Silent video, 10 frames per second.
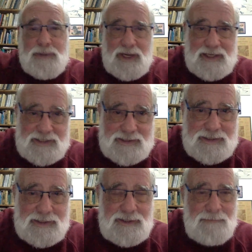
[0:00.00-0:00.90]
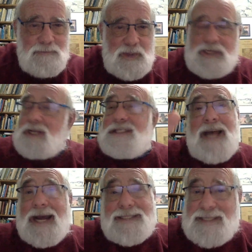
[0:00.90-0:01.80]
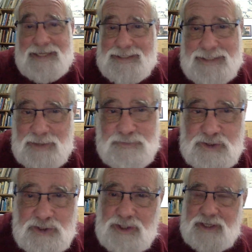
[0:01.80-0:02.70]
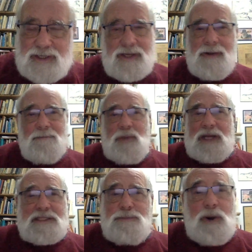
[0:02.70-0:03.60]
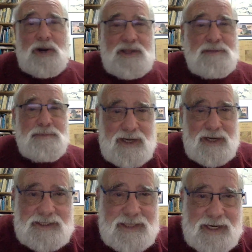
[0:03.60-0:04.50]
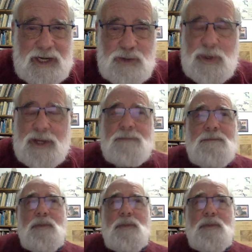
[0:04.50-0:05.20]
Middle East. It does not see itself, certainly, as a part of the Middle East in any way.